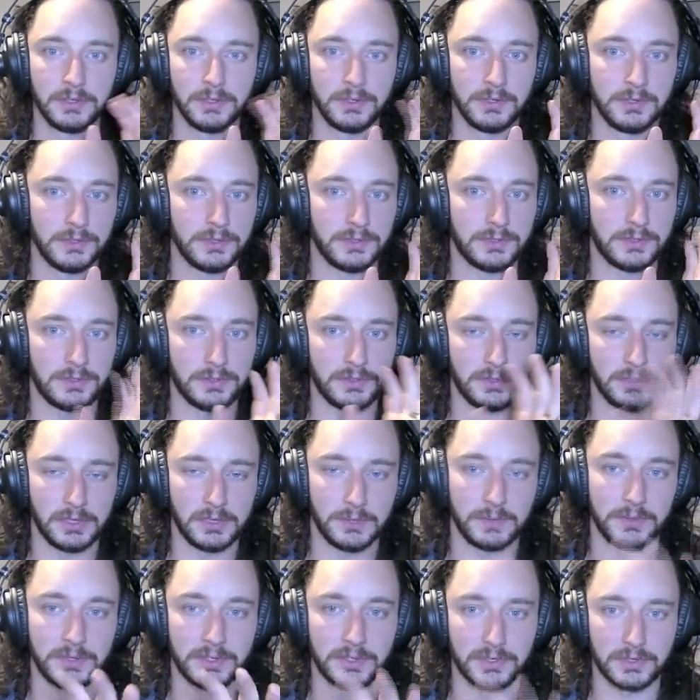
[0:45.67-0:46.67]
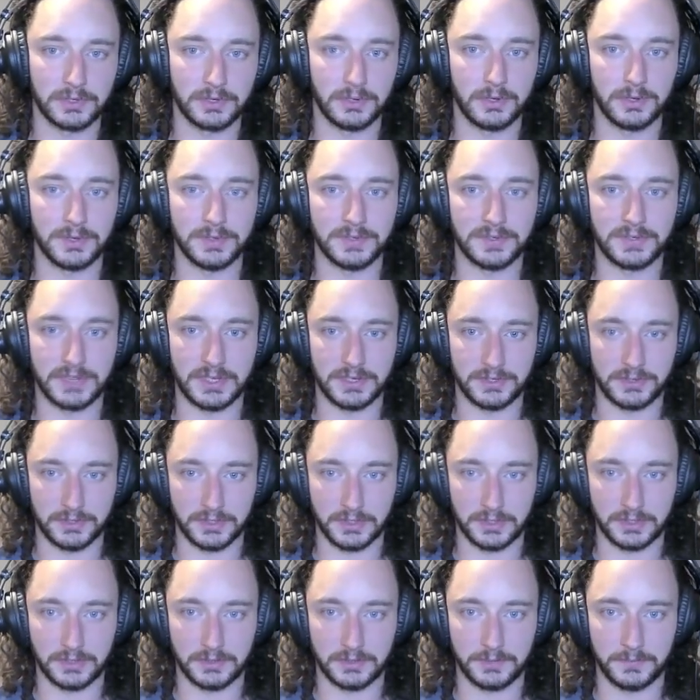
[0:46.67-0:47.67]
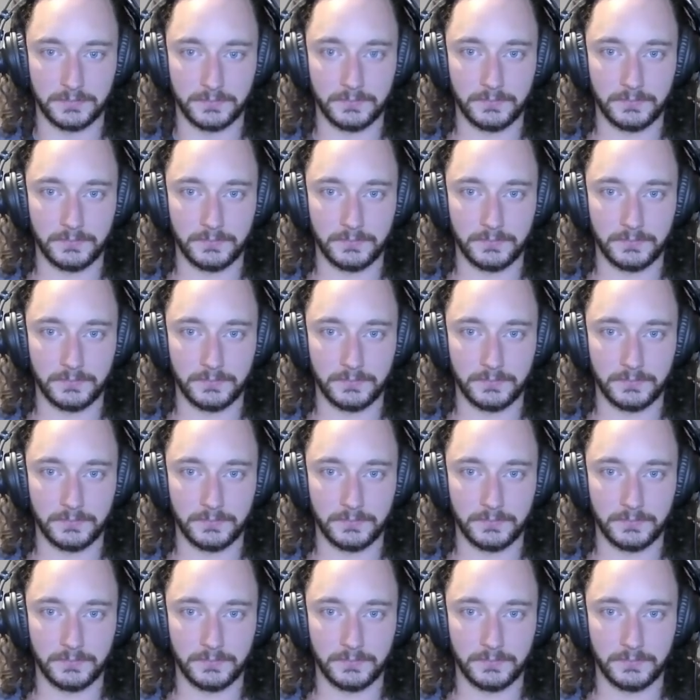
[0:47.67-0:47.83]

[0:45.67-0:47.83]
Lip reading: Slow and controlled, eccentric